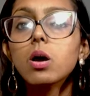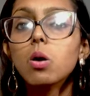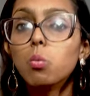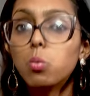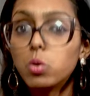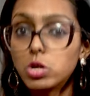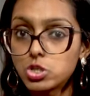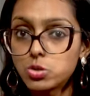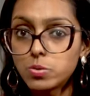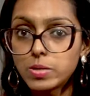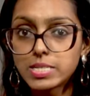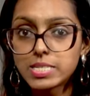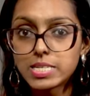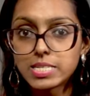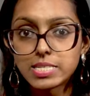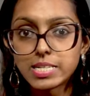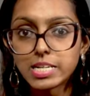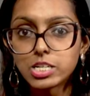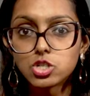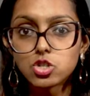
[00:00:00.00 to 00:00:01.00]
virtual
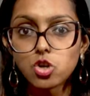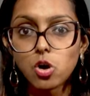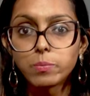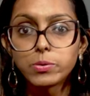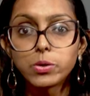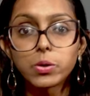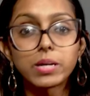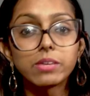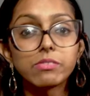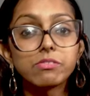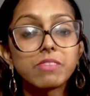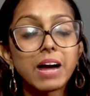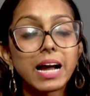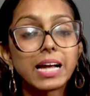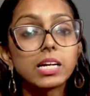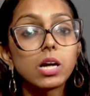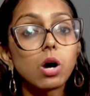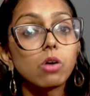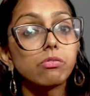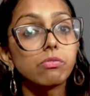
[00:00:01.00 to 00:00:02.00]
assistant job. You can
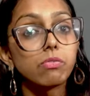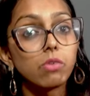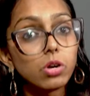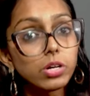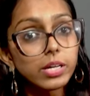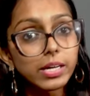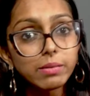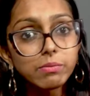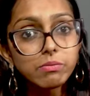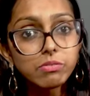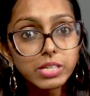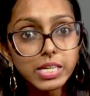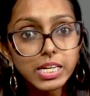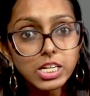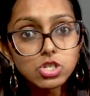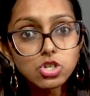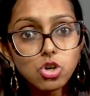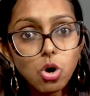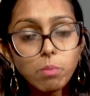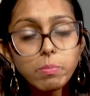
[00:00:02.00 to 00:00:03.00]
find a full-time
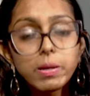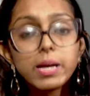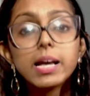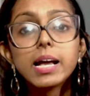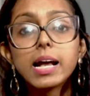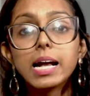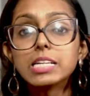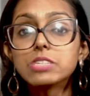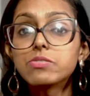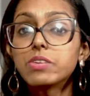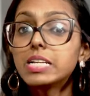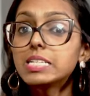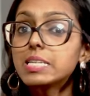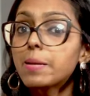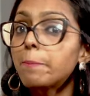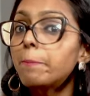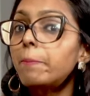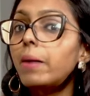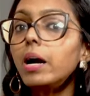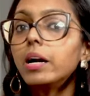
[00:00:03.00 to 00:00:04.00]
VA job as well as a
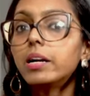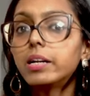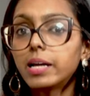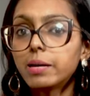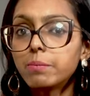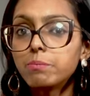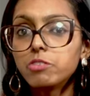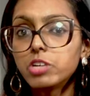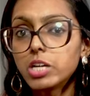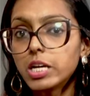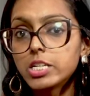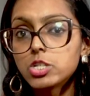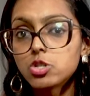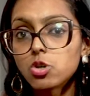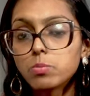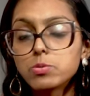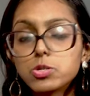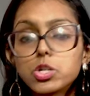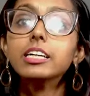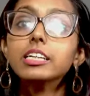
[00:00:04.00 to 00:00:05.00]
part-time VA
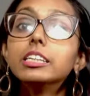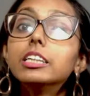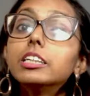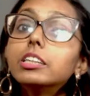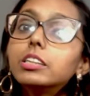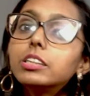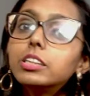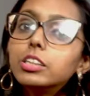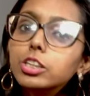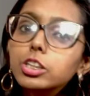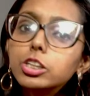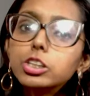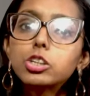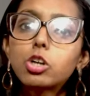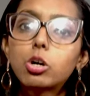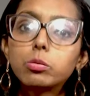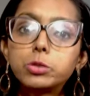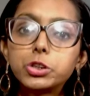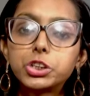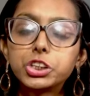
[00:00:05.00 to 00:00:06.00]
job. So the third
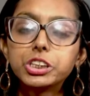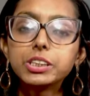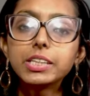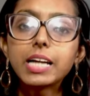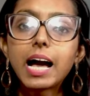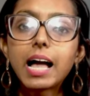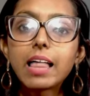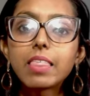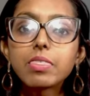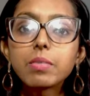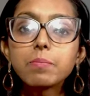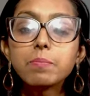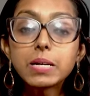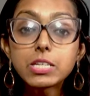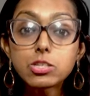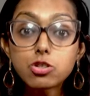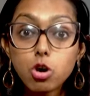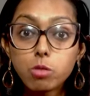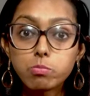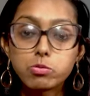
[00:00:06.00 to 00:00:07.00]
option and the
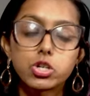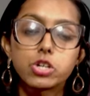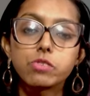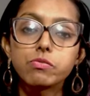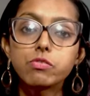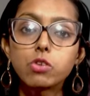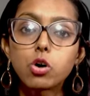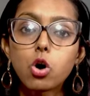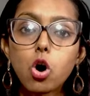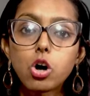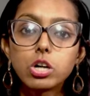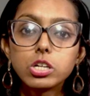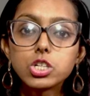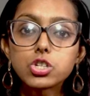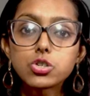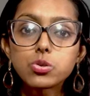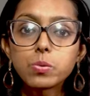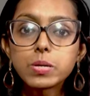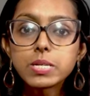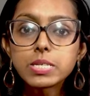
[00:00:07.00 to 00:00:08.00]
best option for
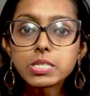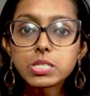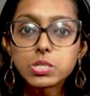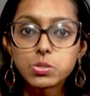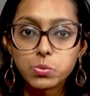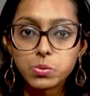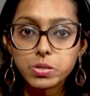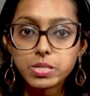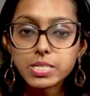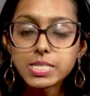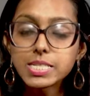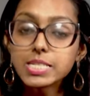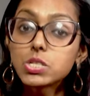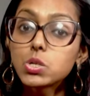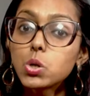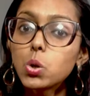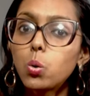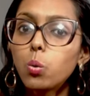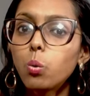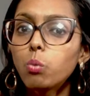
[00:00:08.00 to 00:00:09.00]
college-going students is
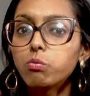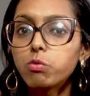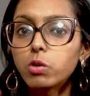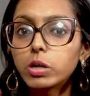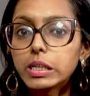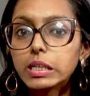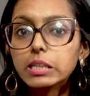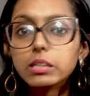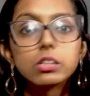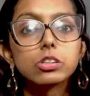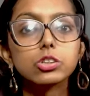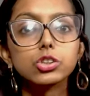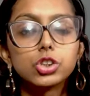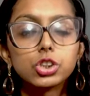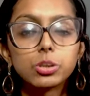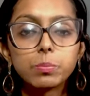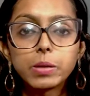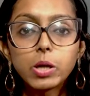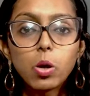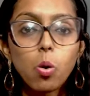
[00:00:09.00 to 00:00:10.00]
to look for
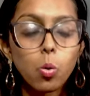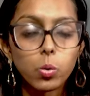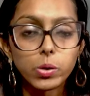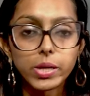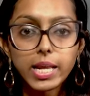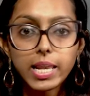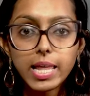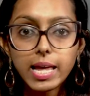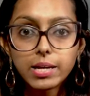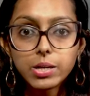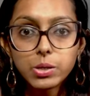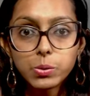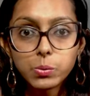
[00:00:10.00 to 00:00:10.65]
internship in hotel and